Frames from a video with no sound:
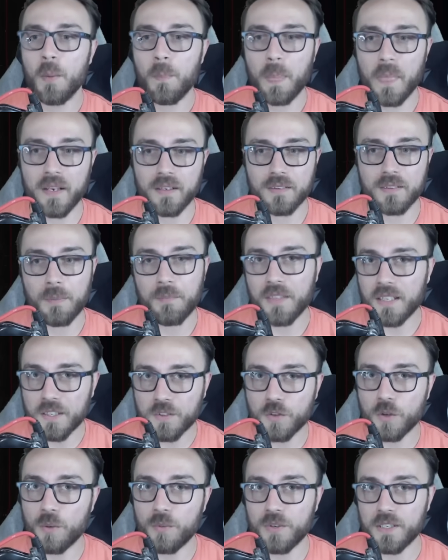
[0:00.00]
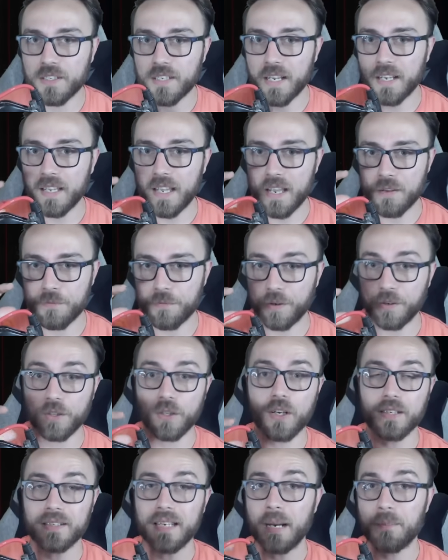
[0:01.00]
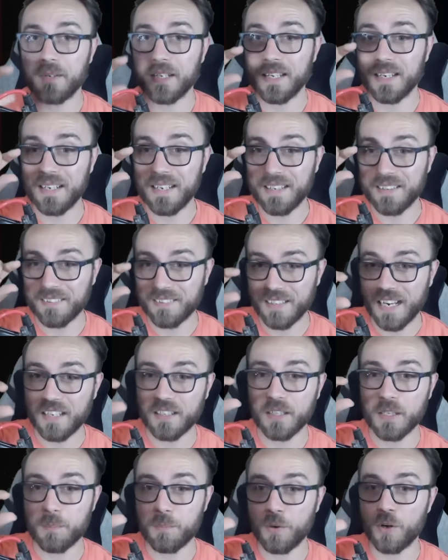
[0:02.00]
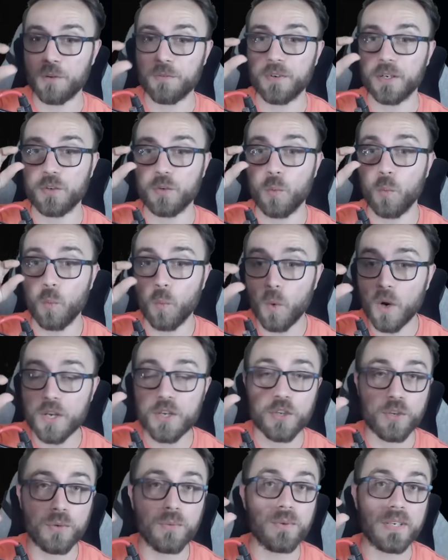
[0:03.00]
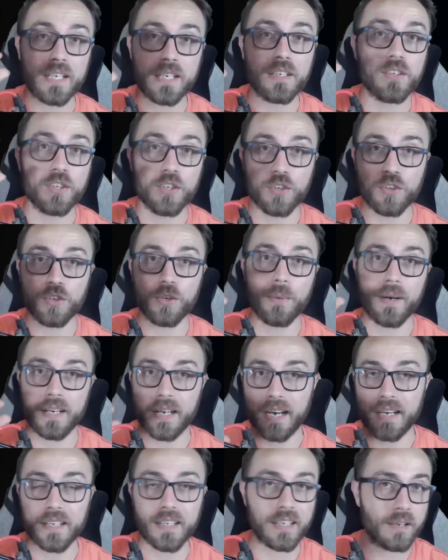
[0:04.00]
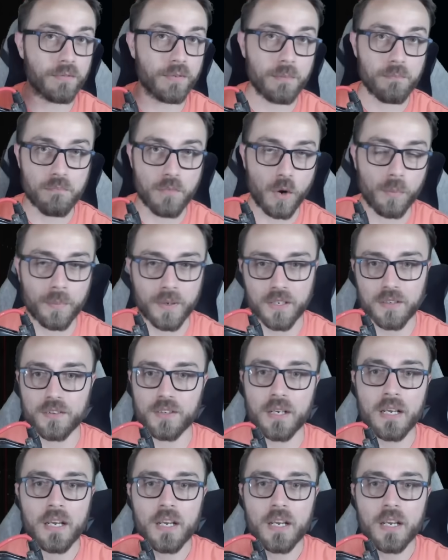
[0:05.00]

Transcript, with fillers: And it's something that's going to take a very long time to get exactly perfect what you need to do at any given moment